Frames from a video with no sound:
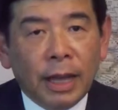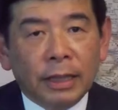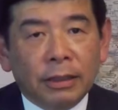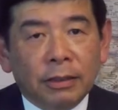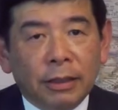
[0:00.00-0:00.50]

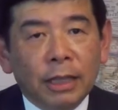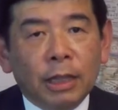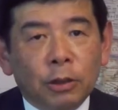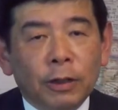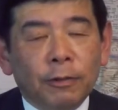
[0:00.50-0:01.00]
that
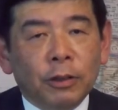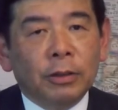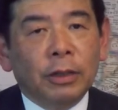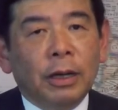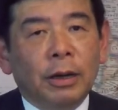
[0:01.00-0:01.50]

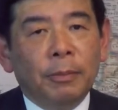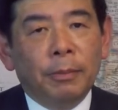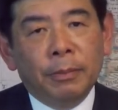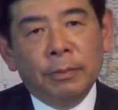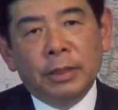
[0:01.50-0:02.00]
data-driven
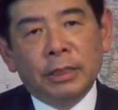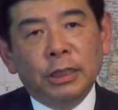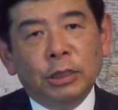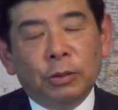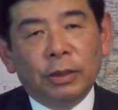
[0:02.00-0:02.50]
um,
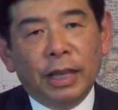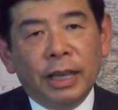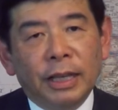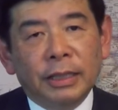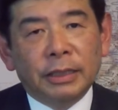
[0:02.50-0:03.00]
decision
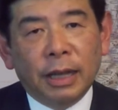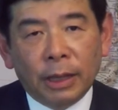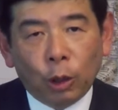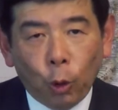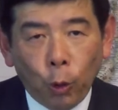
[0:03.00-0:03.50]
is at
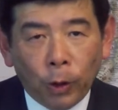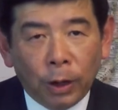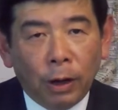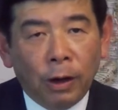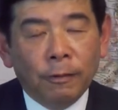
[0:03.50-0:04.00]
the
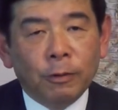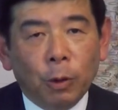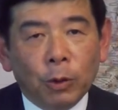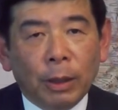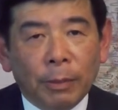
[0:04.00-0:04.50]
core of
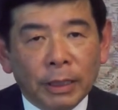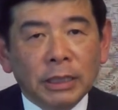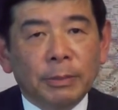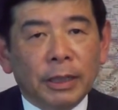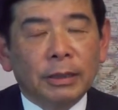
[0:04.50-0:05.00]
border
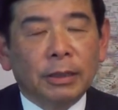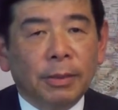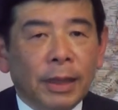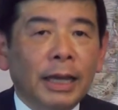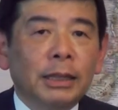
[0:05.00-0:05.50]
management
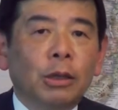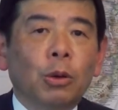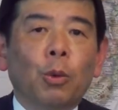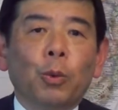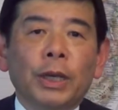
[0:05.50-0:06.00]
that
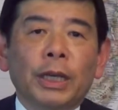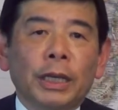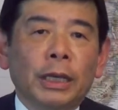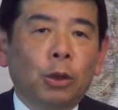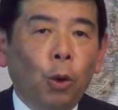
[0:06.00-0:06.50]

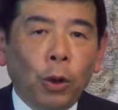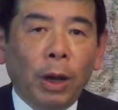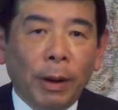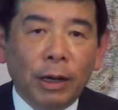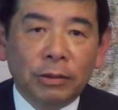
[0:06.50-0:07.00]
we talk
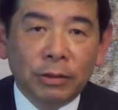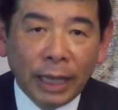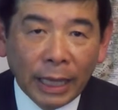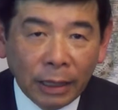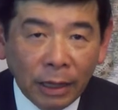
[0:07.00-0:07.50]
about
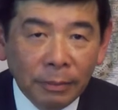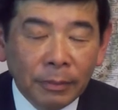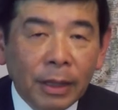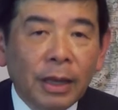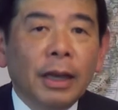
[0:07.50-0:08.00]
data
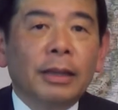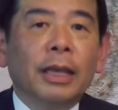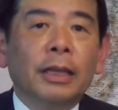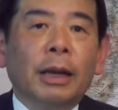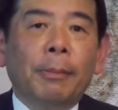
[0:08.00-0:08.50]

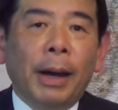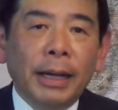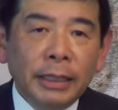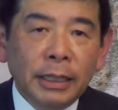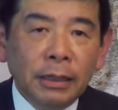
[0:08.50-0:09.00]
data
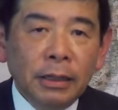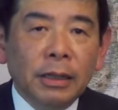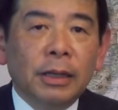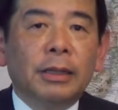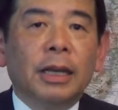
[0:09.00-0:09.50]
mining,
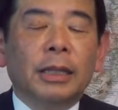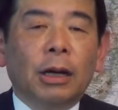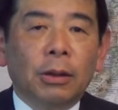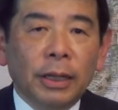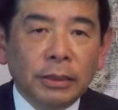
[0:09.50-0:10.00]

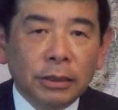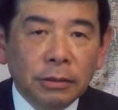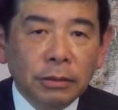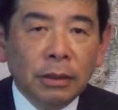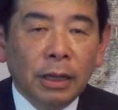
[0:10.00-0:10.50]
data
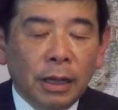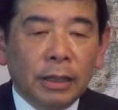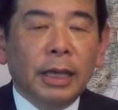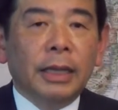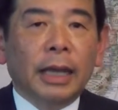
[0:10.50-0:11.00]
collection,
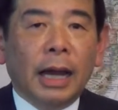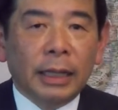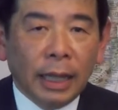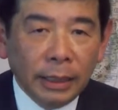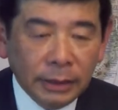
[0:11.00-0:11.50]
data
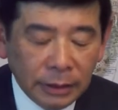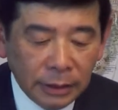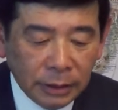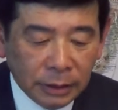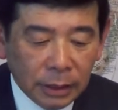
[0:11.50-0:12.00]

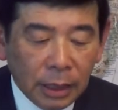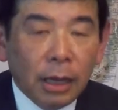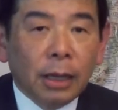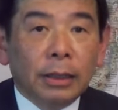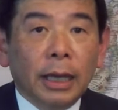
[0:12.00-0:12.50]
analysis,
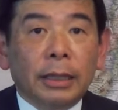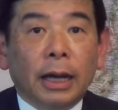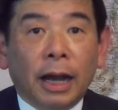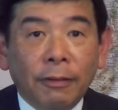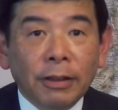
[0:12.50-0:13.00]

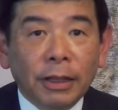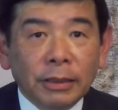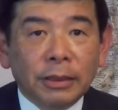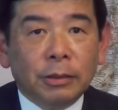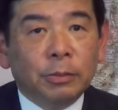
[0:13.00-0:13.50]
data
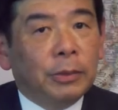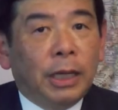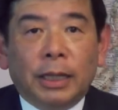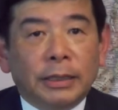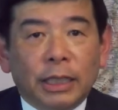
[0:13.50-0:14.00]
governance,
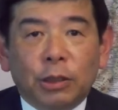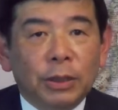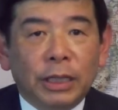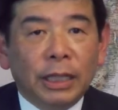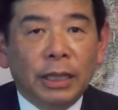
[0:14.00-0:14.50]
data
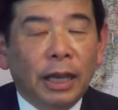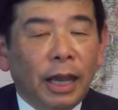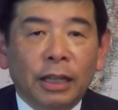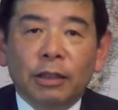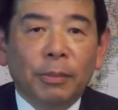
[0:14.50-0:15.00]
security,
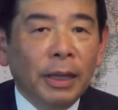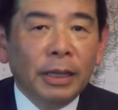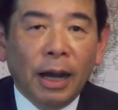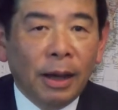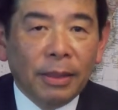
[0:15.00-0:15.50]
and
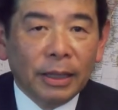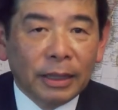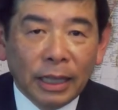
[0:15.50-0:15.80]
many other